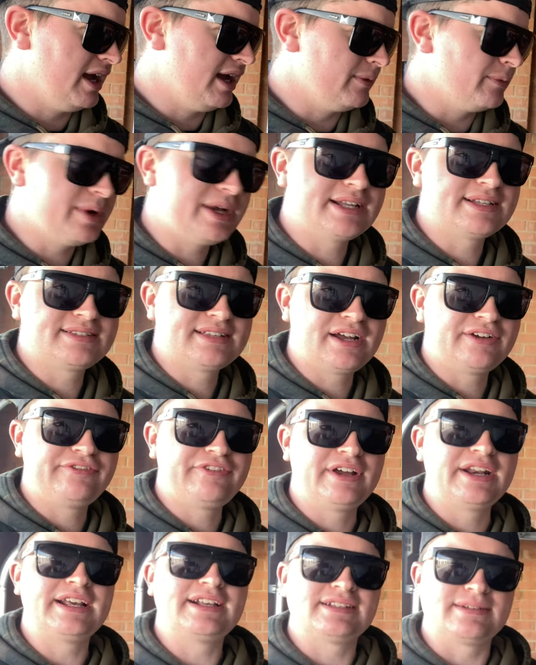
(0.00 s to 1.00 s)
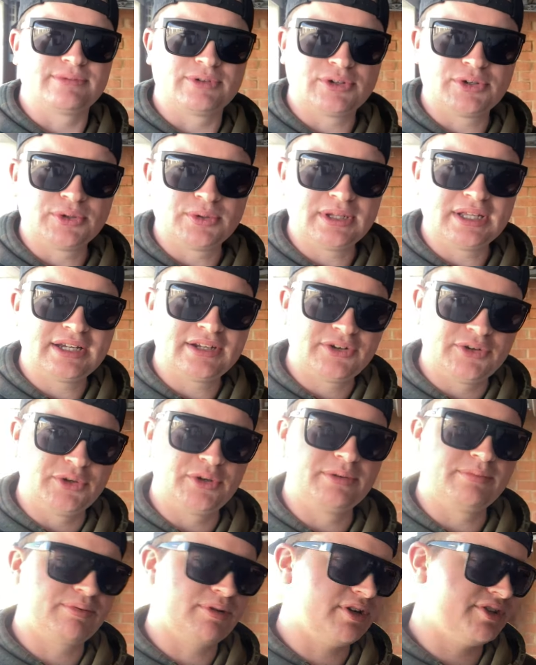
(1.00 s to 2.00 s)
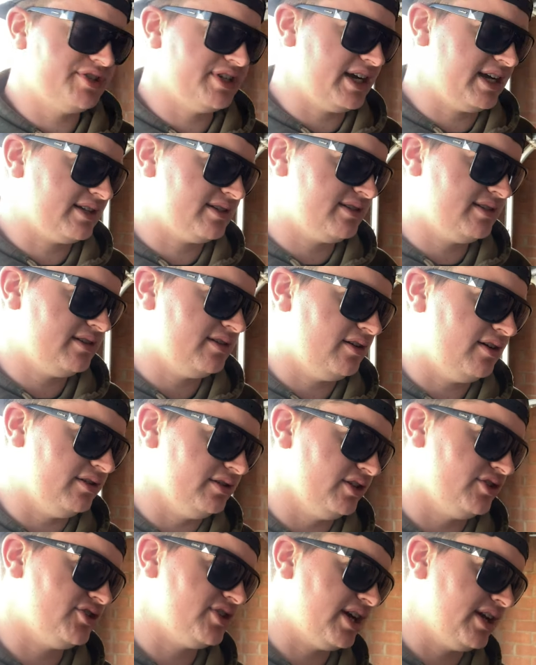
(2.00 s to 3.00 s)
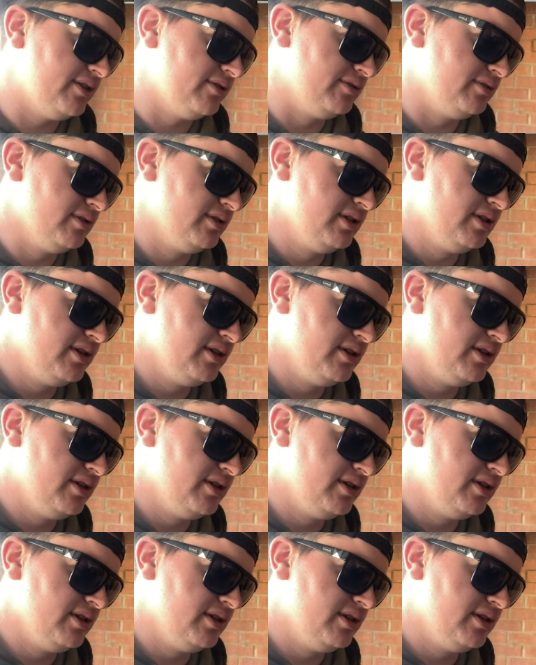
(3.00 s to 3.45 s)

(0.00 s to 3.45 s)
And we can start funding some cooler, newer projects on the channel,